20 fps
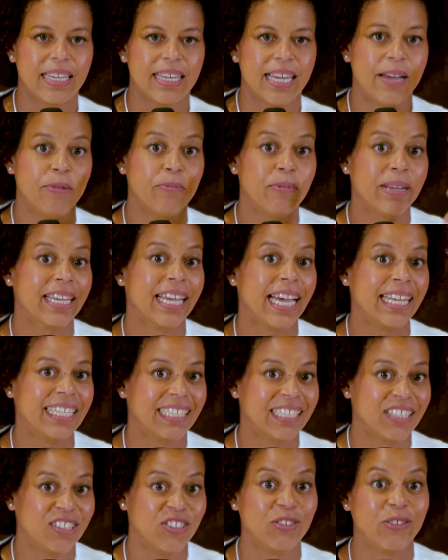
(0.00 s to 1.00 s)
And we get
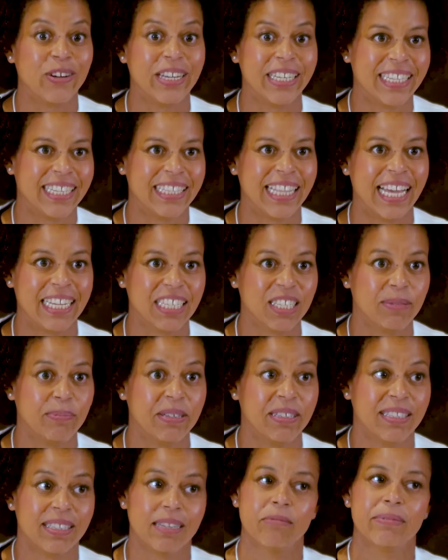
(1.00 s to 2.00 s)
to join in that
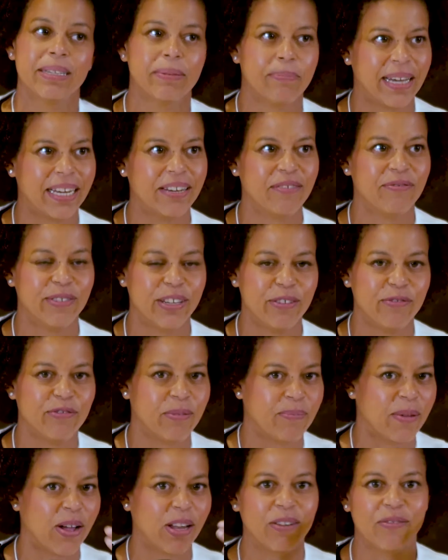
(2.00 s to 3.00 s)
experience, and we benefit
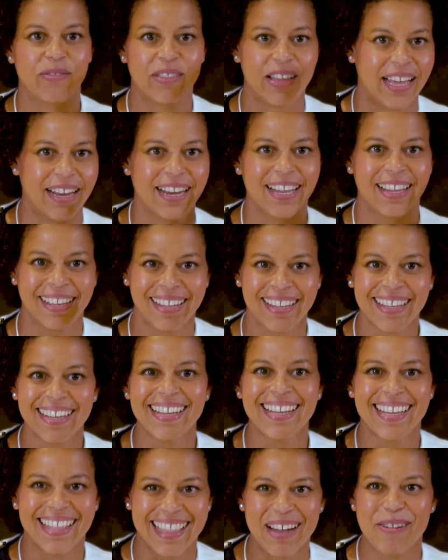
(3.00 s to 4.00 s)
from all of that,
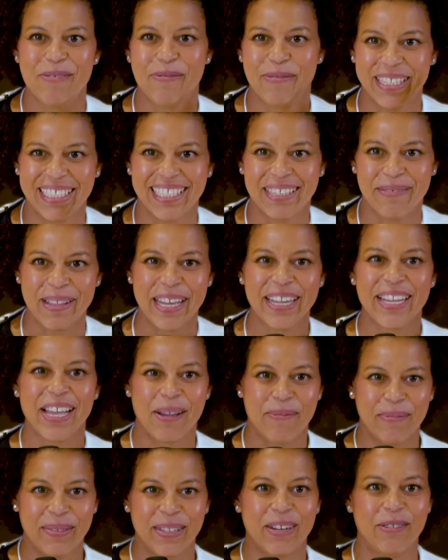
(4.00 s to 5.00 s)
that wisdom that
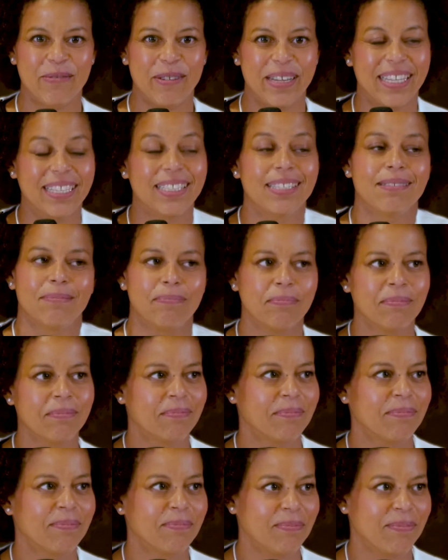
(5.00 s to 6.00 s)
comes our way. That's
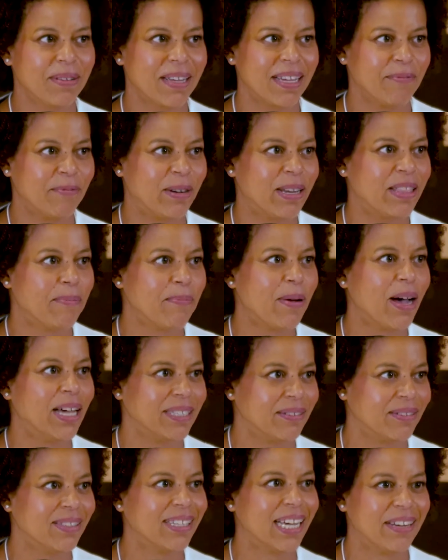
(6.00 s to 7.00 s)
one of the
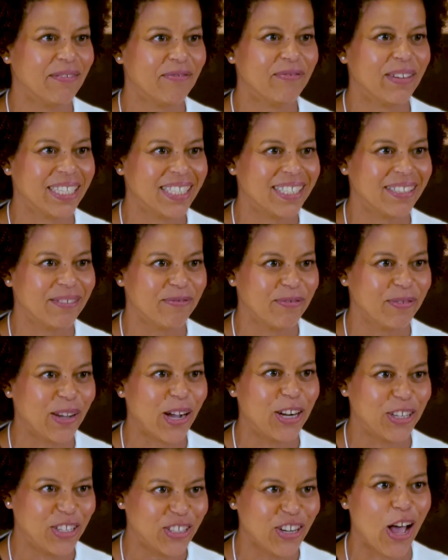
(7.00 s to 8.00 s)
positive side effects of
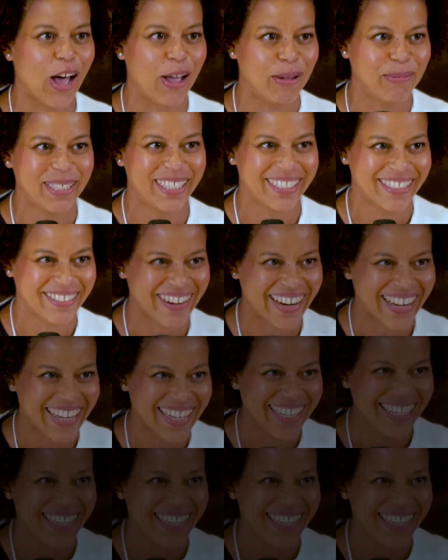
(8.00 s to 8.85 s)
our jobs, right?